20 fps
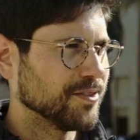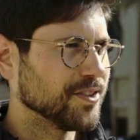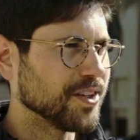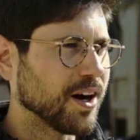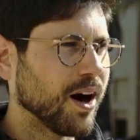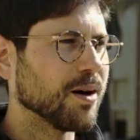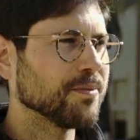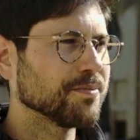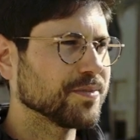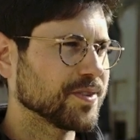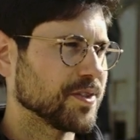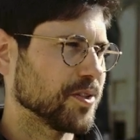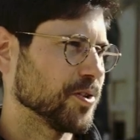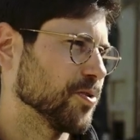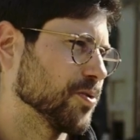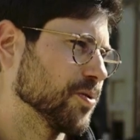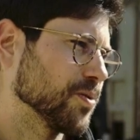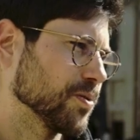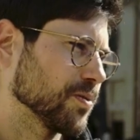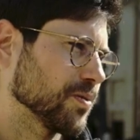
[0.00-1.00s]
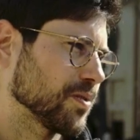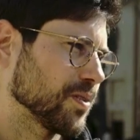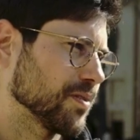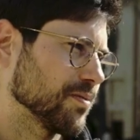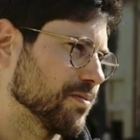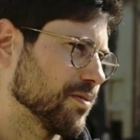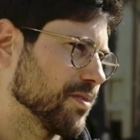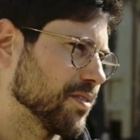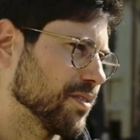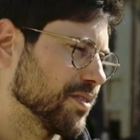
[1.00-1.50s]
dumb to
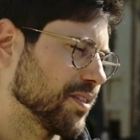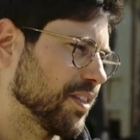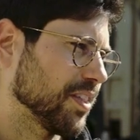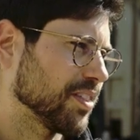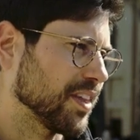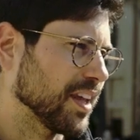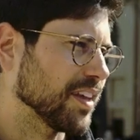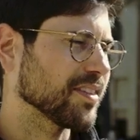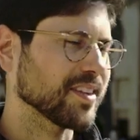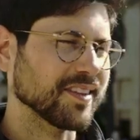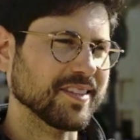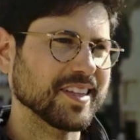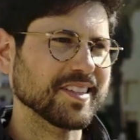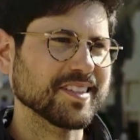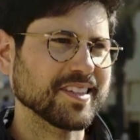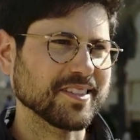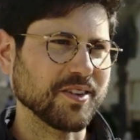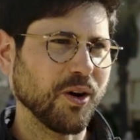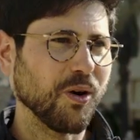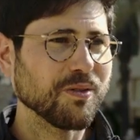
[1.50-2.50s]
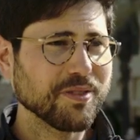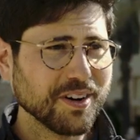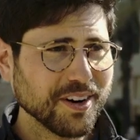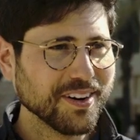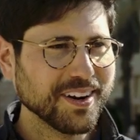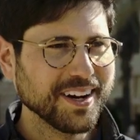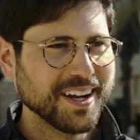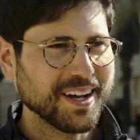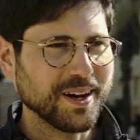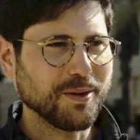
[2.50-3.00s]
think that this is
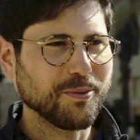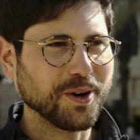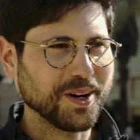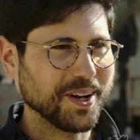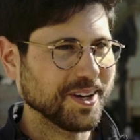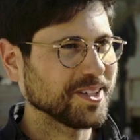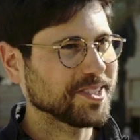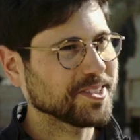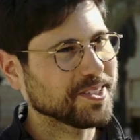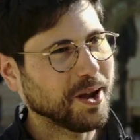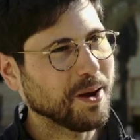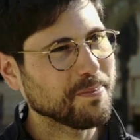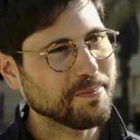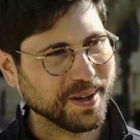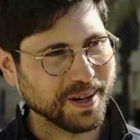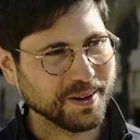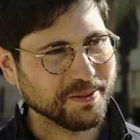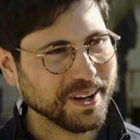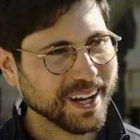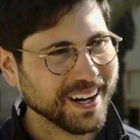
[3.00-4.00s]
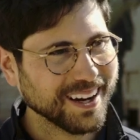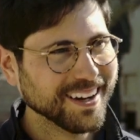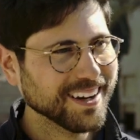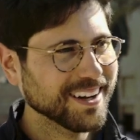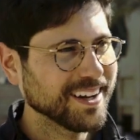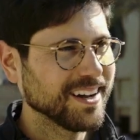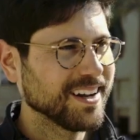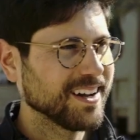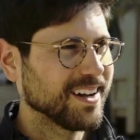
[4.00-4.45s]
over and we're going to stop innovating.